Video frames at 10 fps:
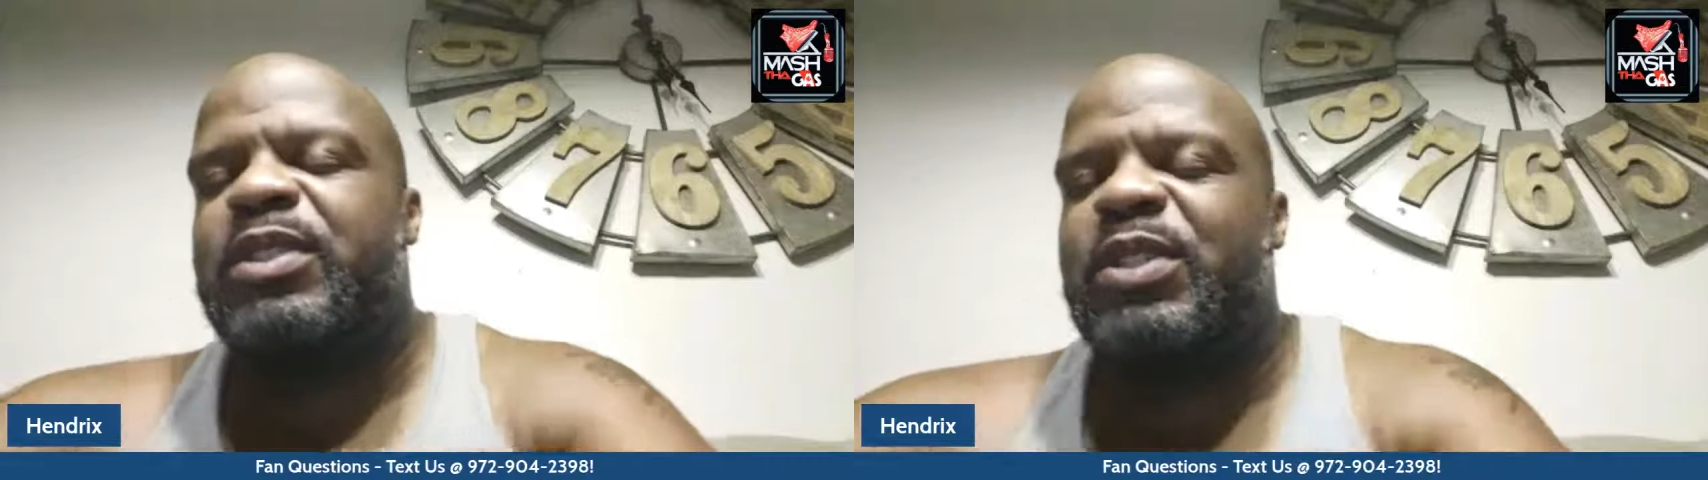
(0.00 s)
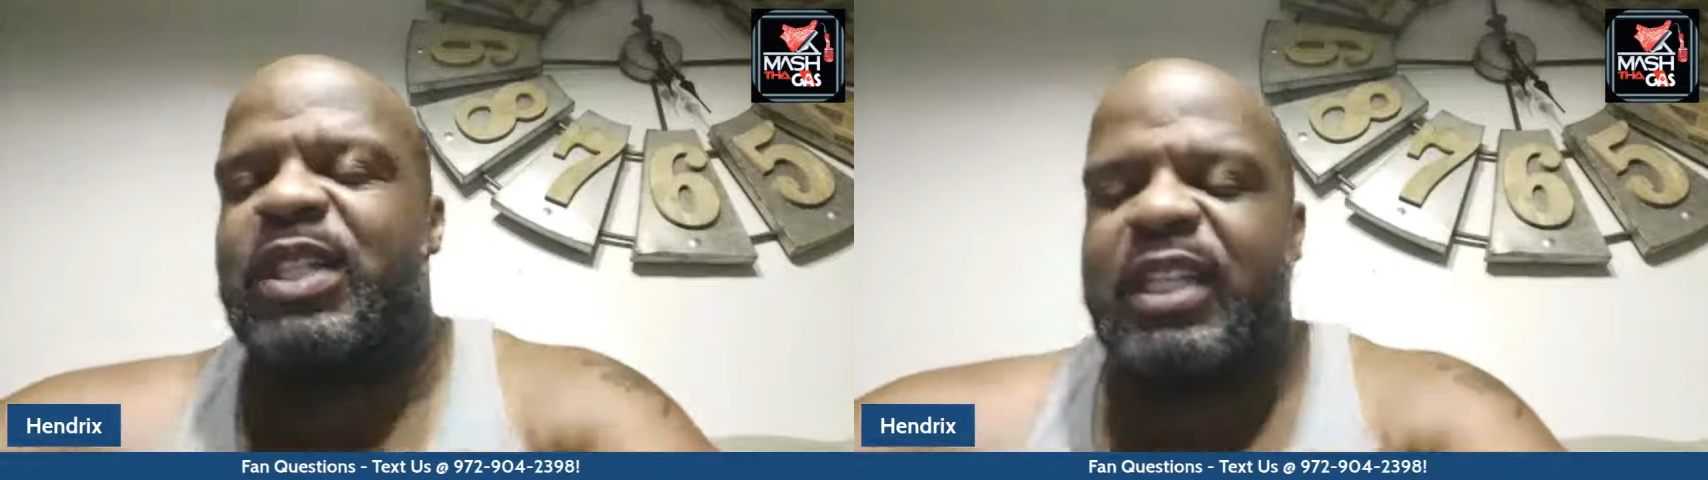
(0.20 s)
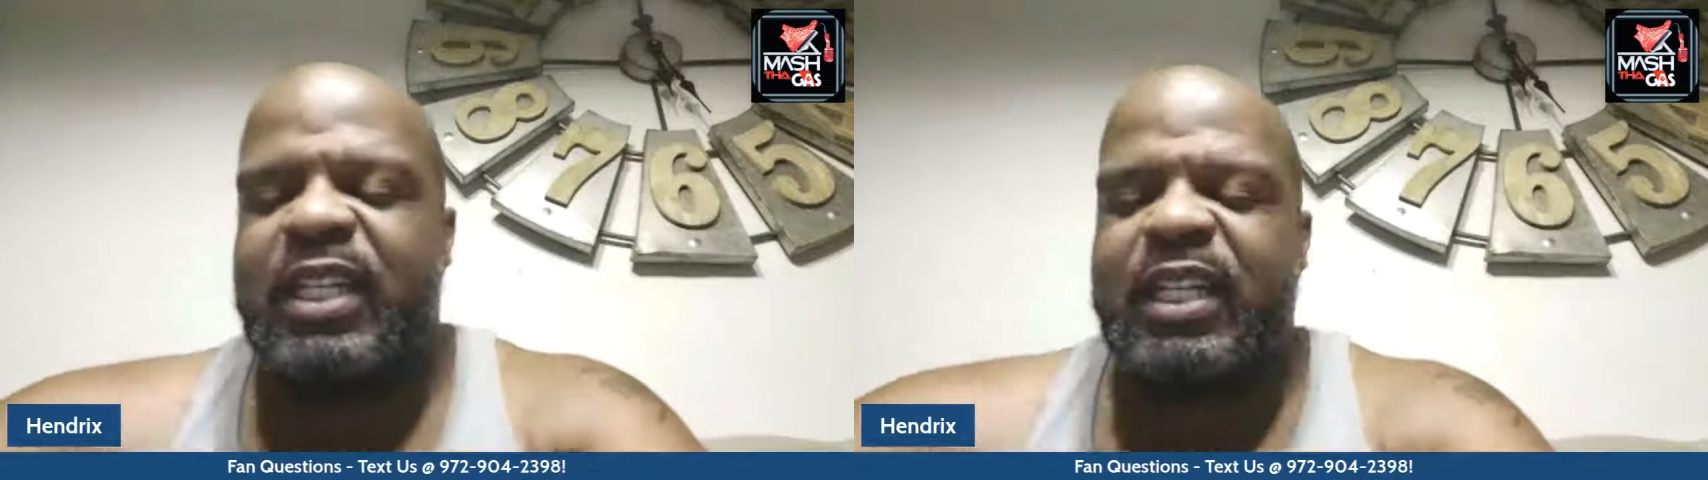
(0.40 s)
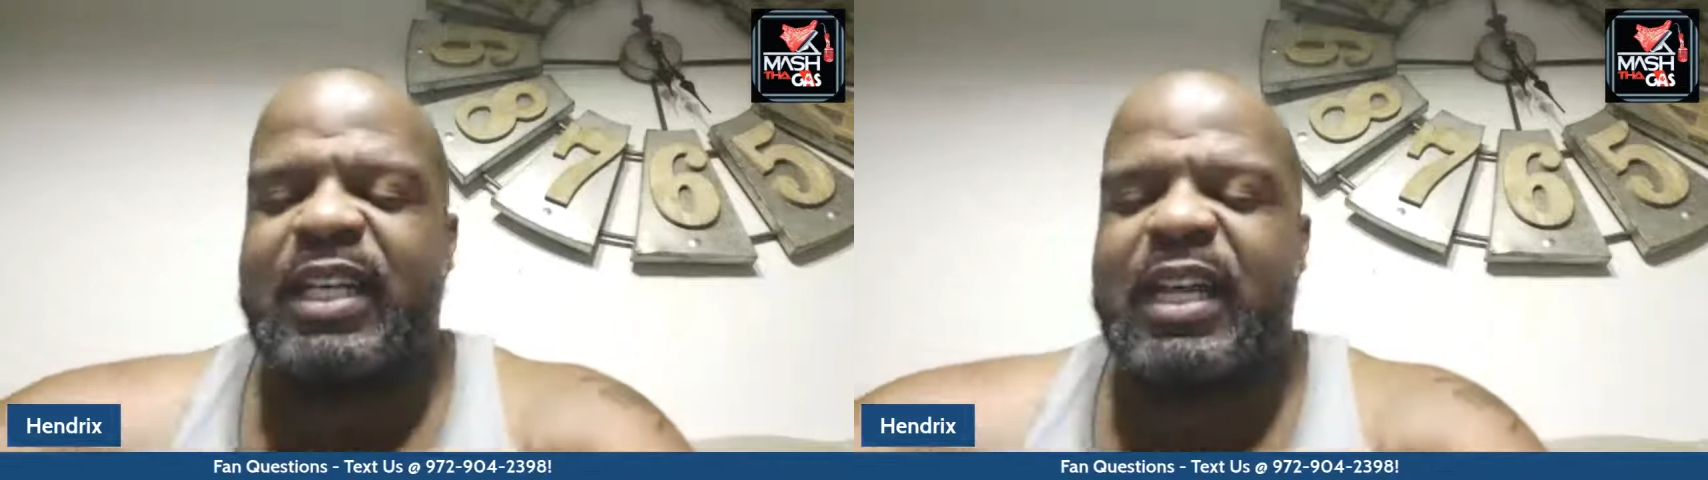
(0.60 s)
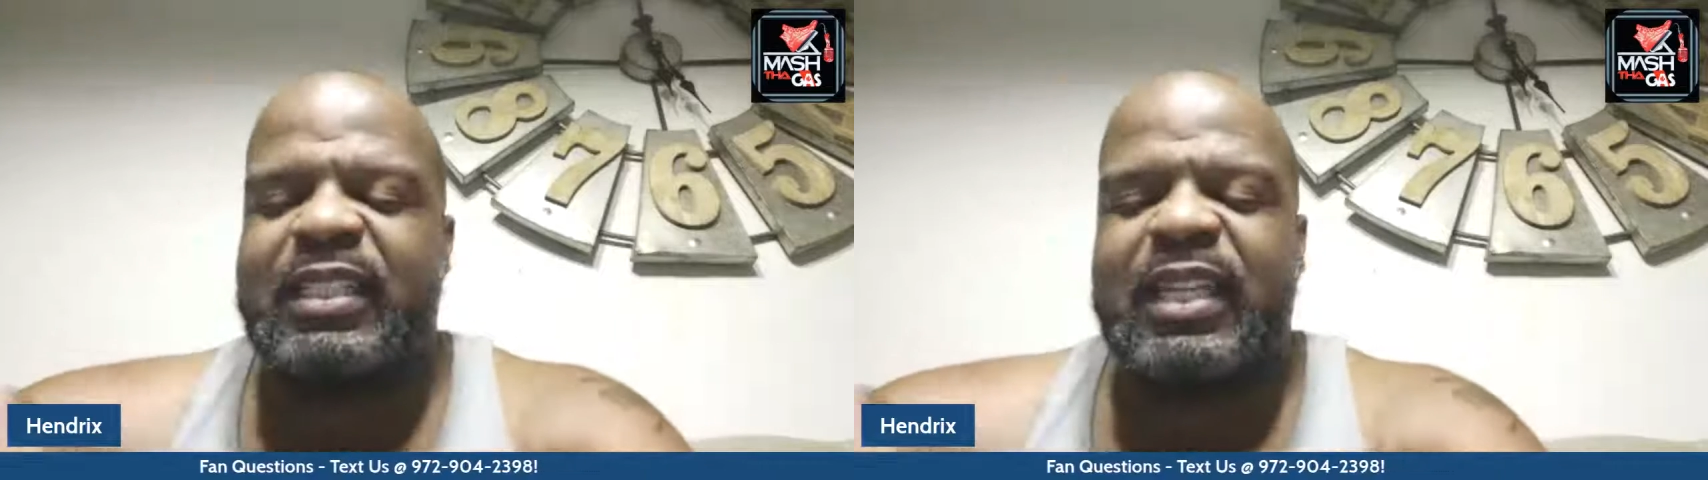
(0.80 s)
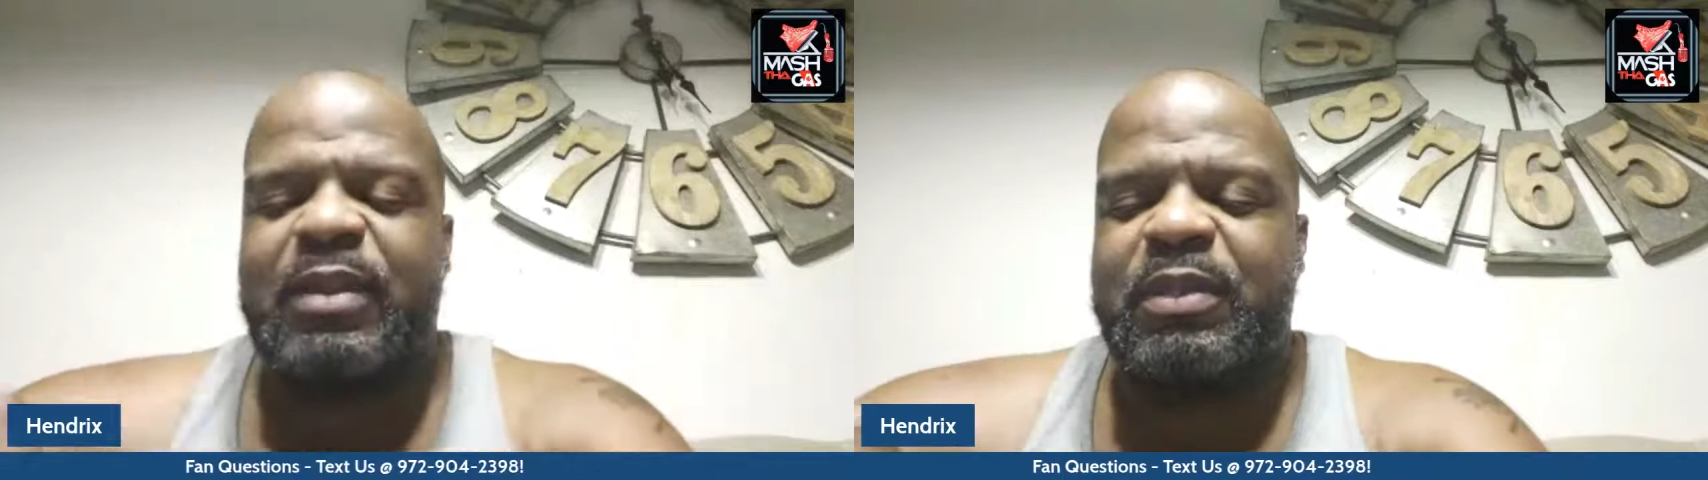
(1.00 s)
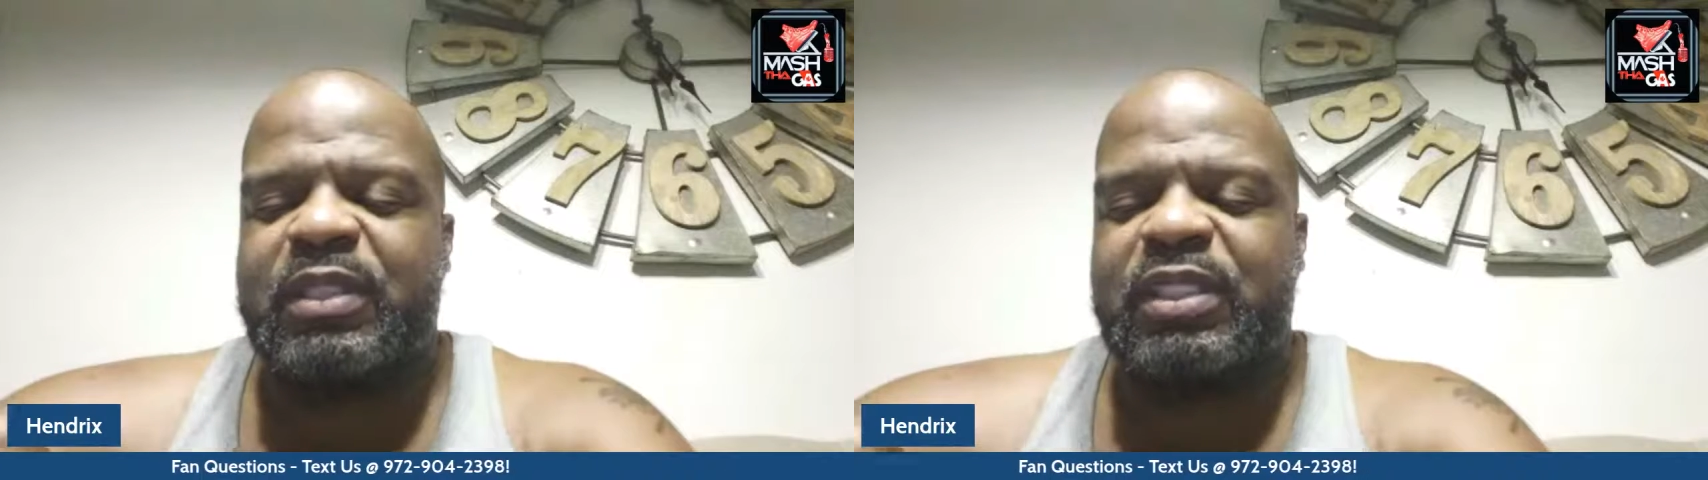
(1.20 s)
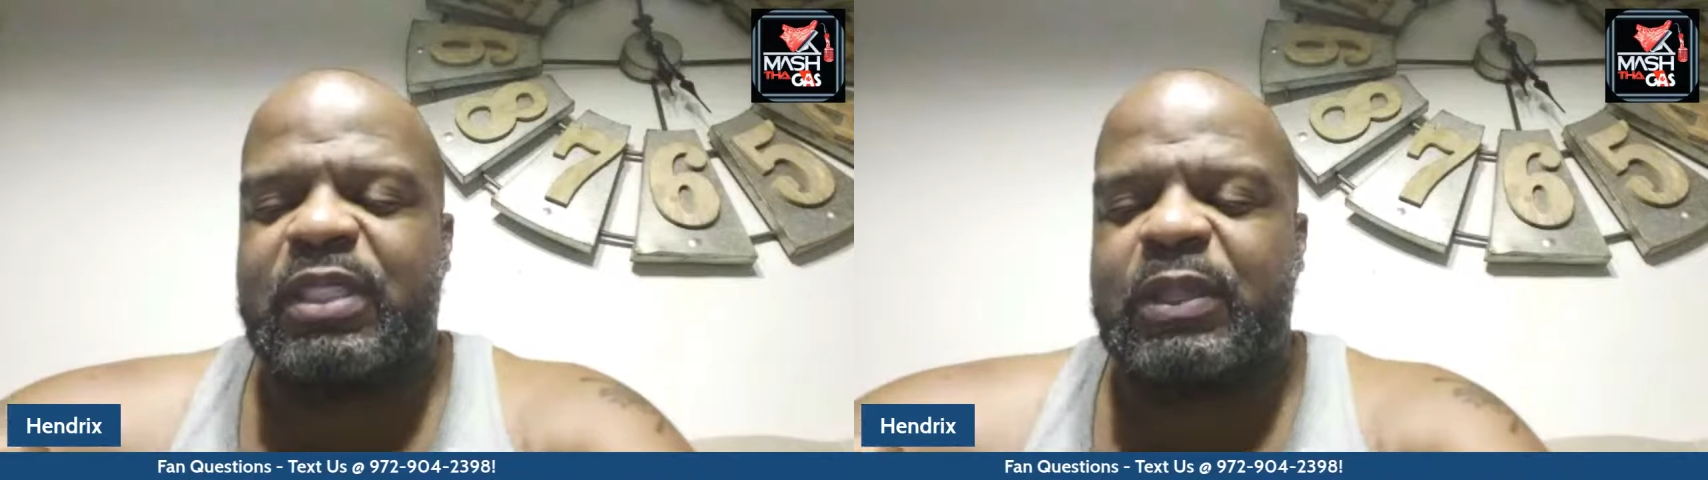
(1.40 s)
You can get in contact
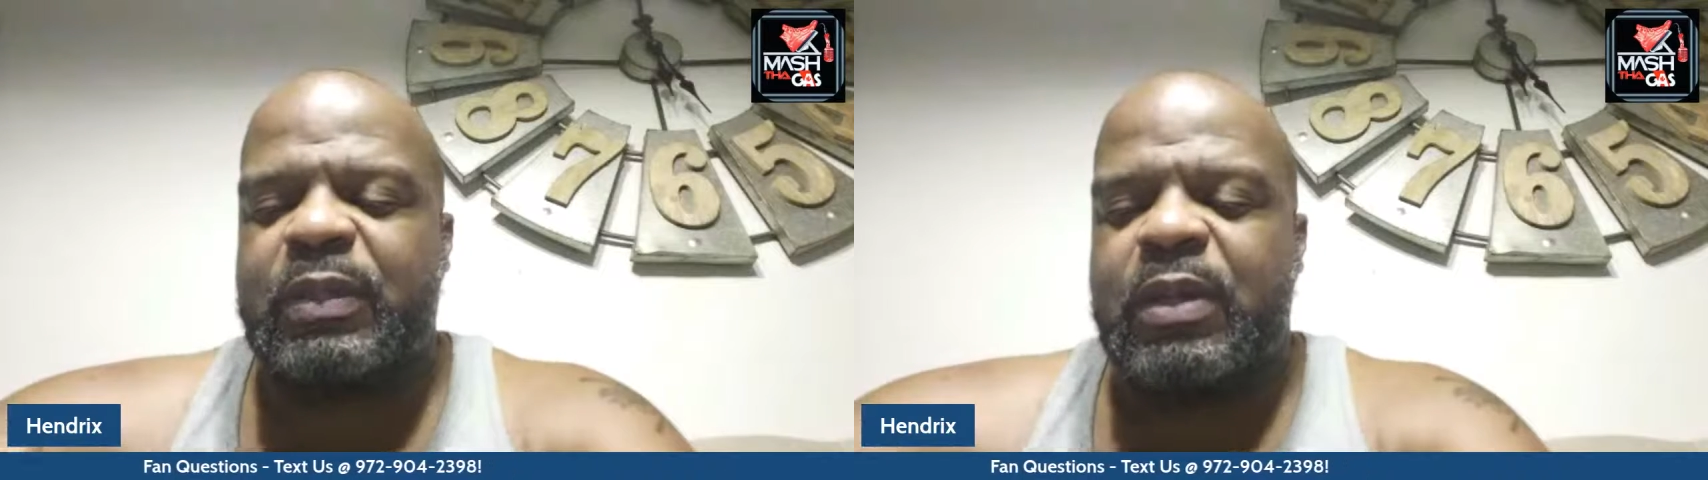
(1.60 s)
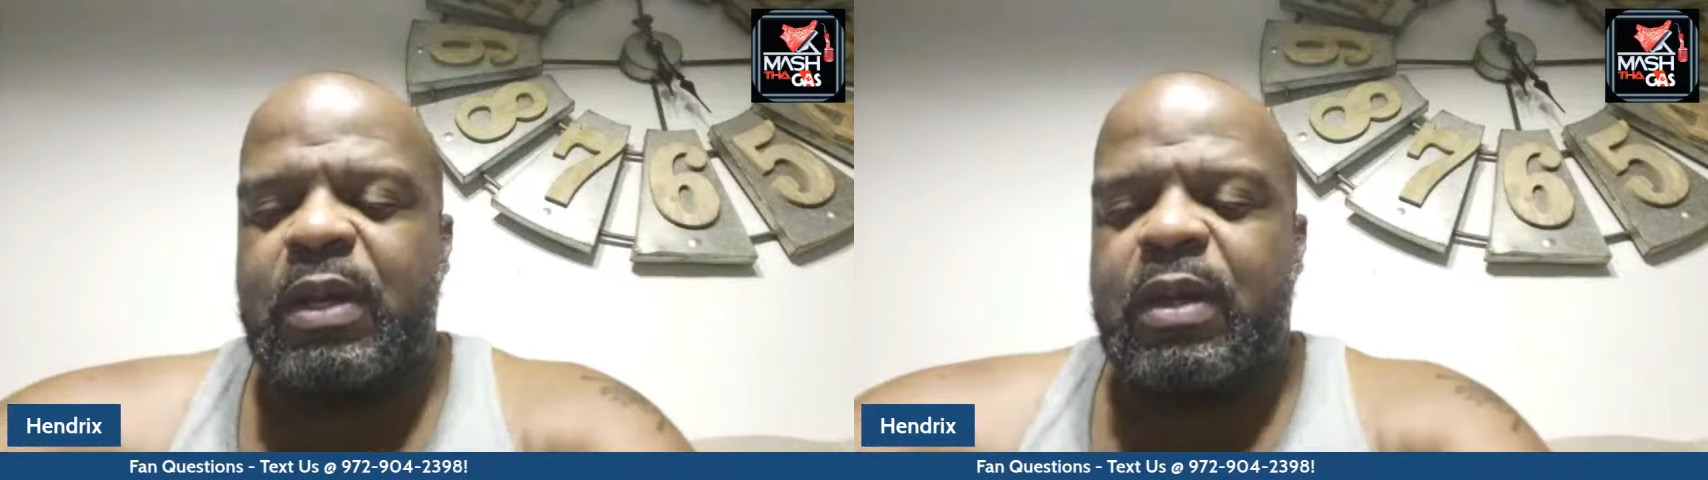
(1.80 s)
with the show.